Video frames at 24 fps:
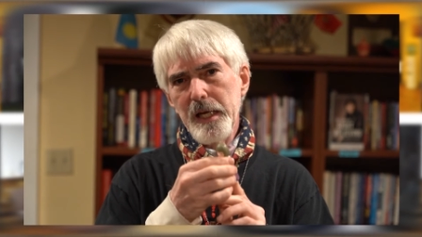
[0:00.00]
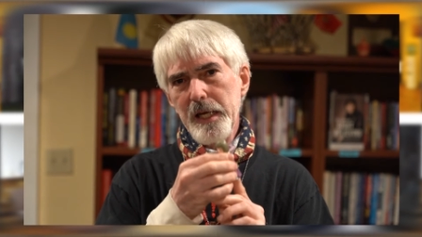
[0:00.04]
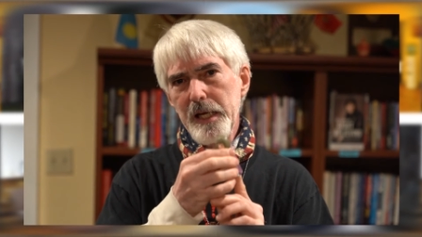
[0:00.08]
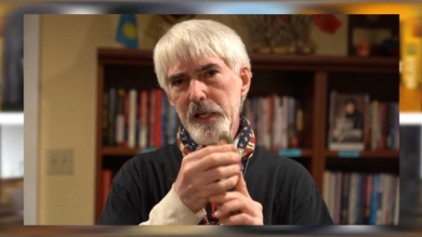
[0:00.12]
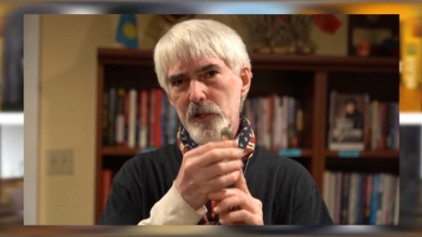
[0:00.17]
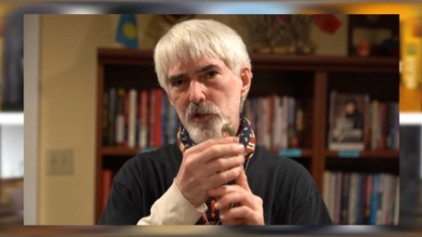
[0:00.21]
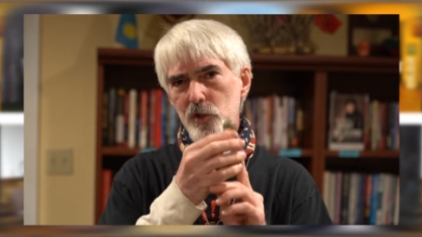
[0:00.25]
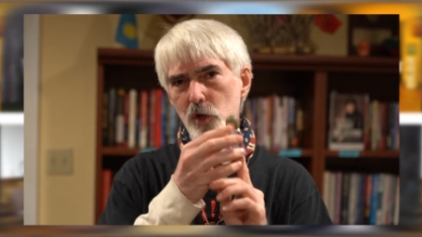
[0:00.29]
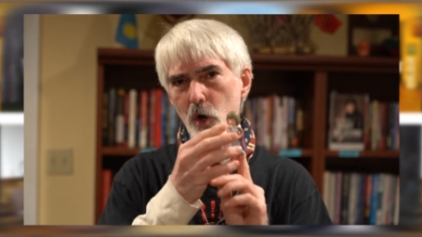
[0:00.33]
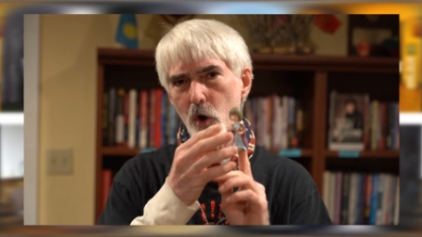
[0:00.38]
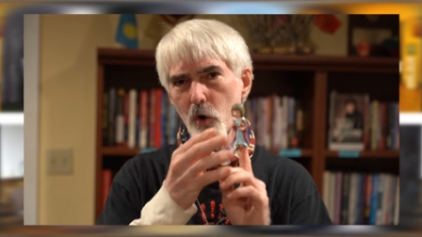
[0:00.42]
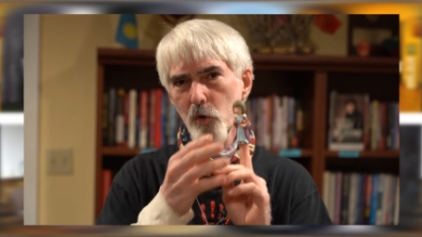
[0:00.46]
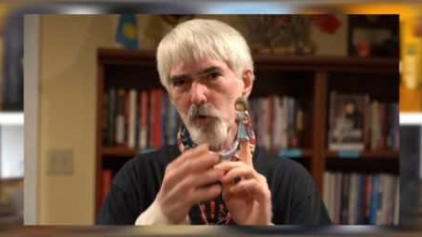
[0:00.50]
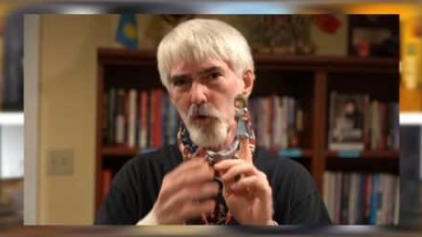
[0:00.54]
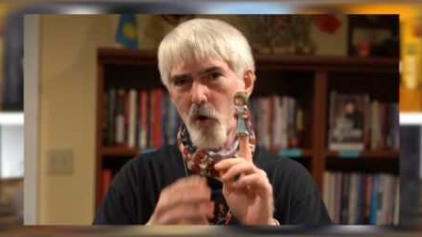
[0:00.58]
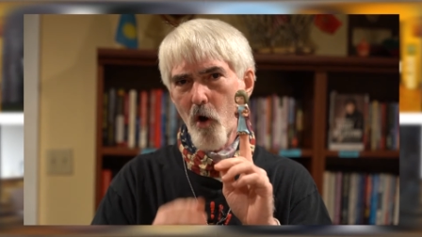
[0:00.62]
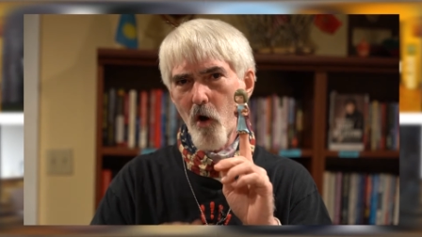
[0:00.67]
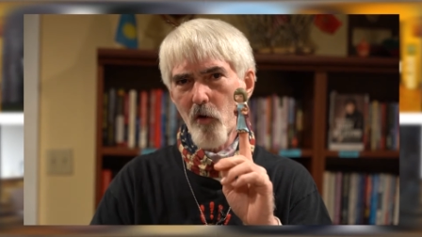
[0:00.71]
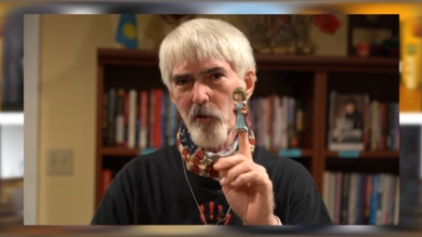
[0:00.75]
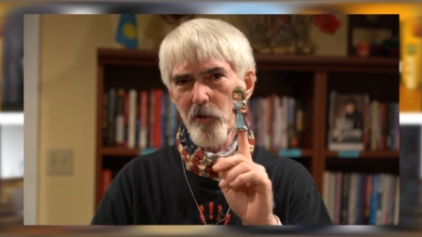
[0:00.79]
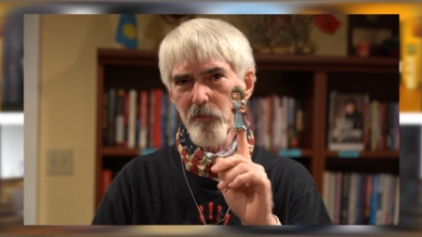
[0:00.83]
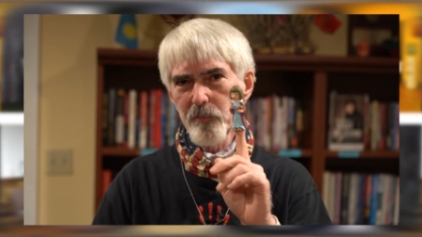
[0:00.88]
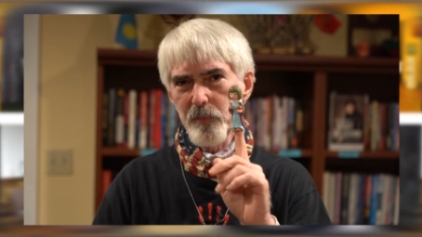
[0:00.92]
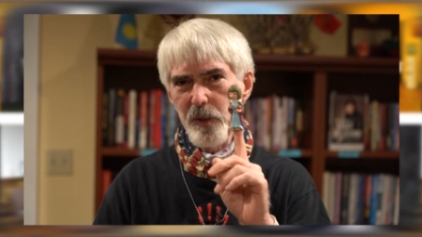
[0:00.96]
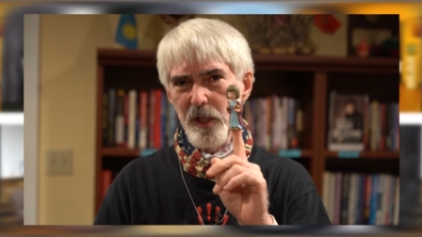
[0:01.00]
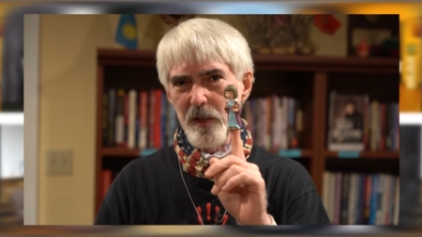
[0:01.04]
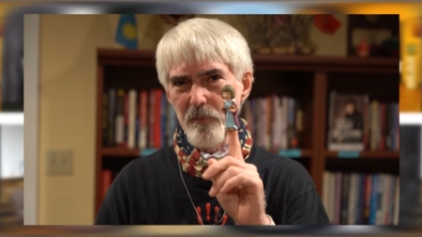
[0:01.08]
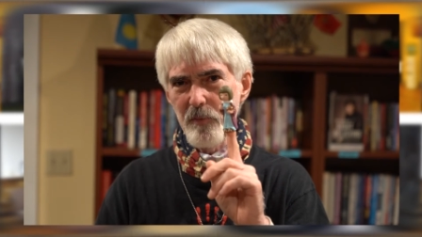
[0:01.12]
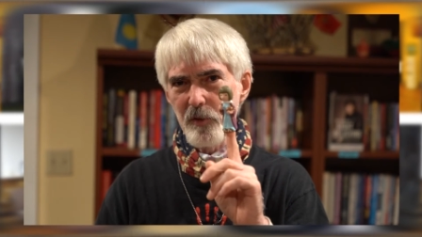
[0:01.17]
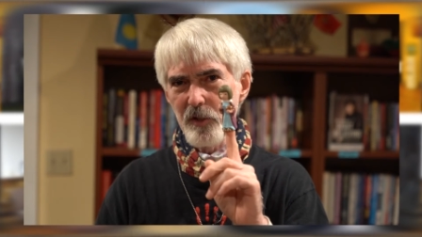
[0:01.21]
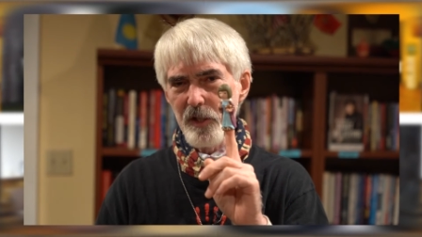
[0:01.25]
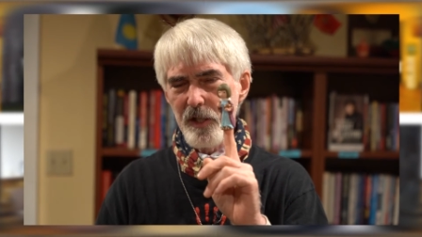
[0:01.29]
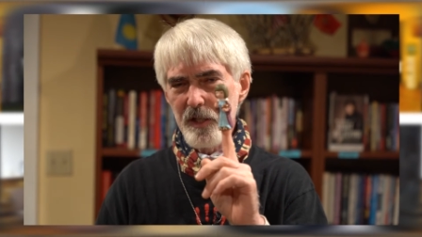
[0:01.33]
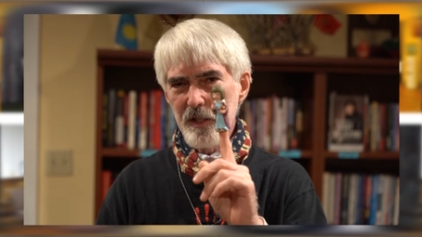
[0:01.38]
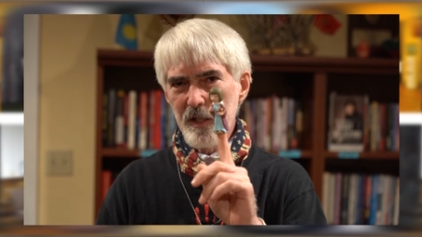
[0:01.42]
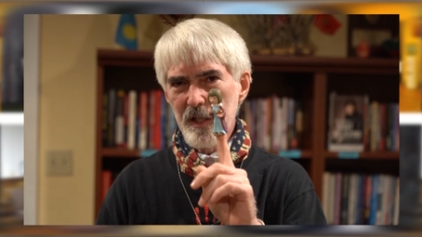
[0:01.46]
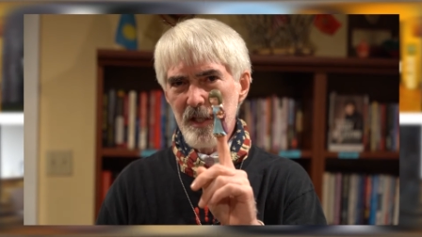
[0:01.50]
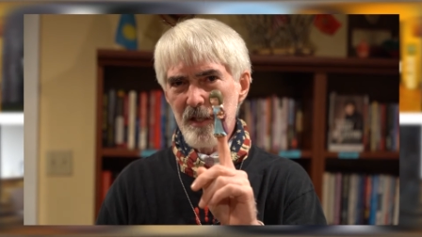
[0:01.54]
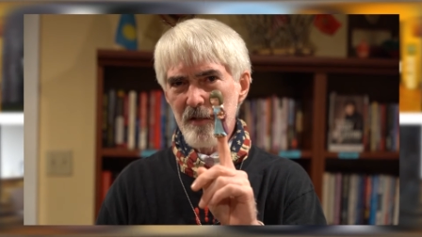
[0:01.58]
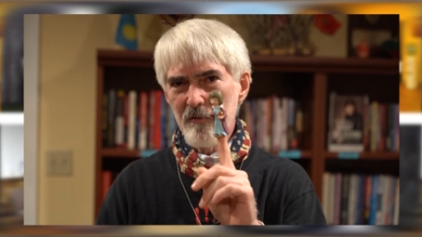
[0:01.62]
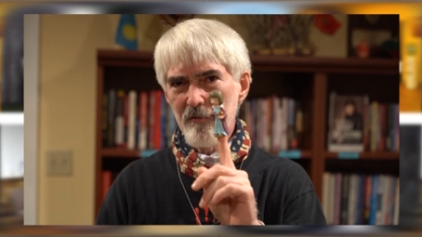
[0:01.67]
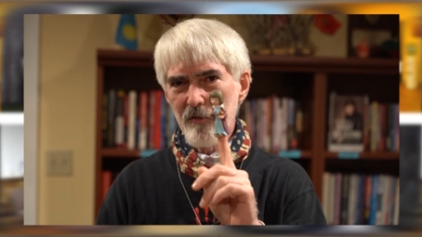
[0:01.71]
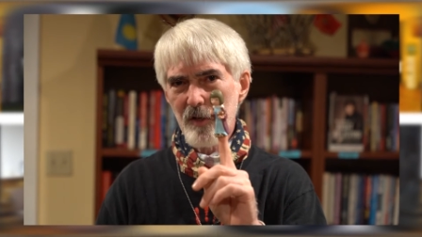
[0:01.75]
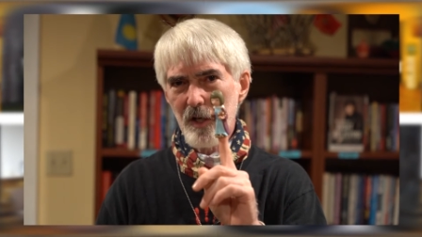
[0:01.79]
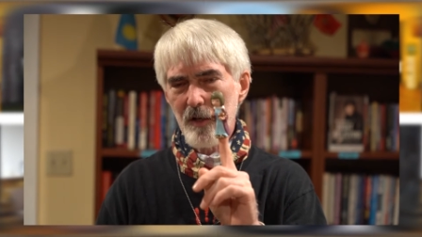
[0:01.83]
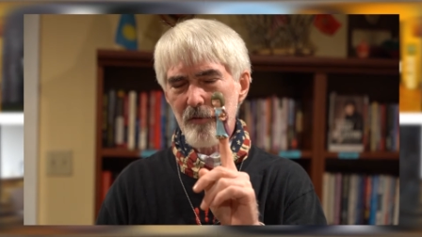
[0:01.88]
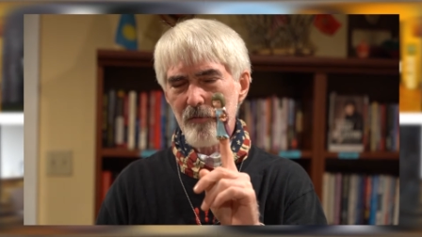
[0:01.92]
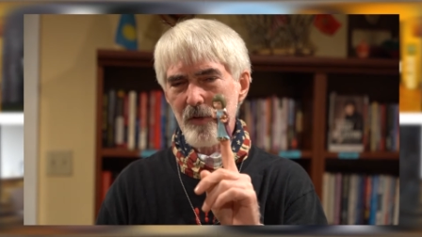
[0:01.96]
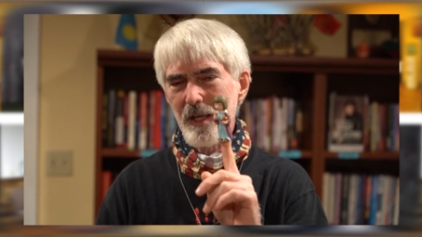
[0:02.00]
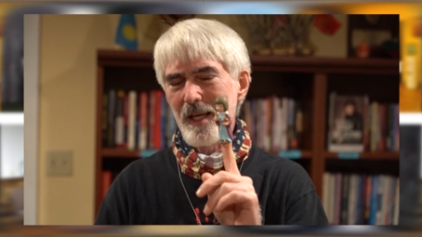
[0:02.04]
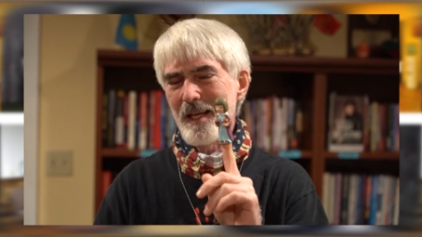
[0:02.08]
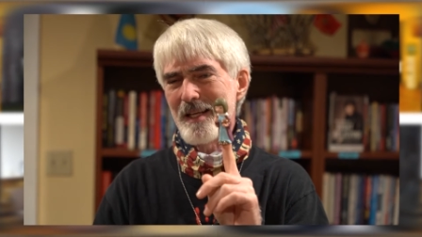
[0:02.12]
He told all the people in Nineveh